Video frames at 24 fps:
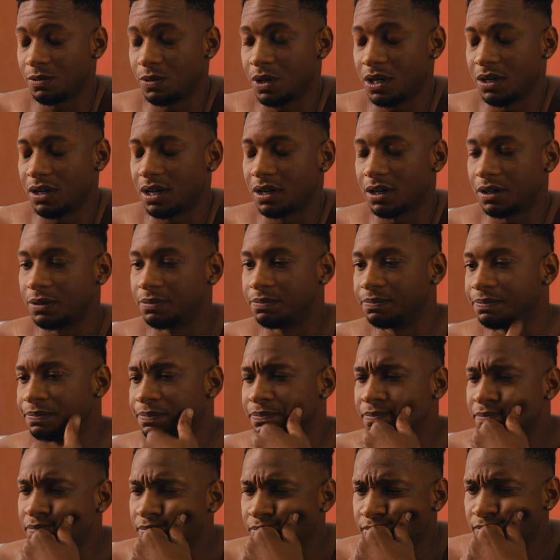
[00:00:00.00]
Well, um,
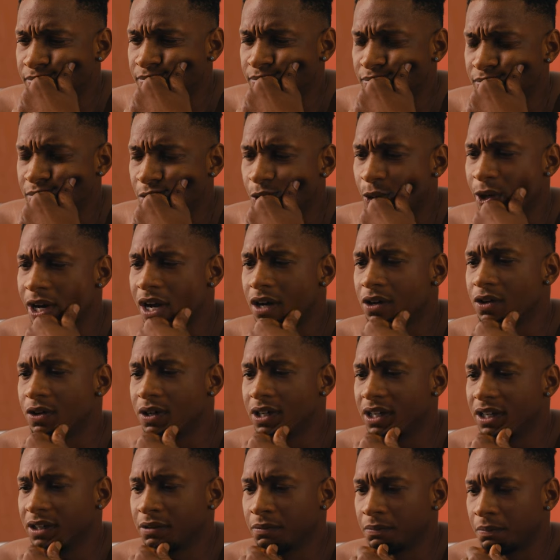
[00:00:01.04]
where y'all
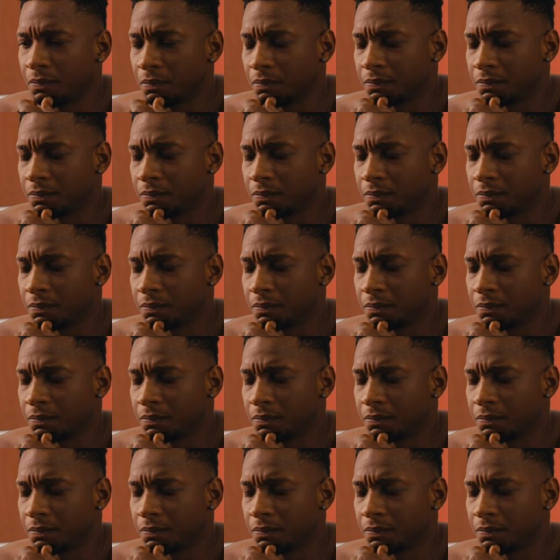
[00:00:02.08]
going again?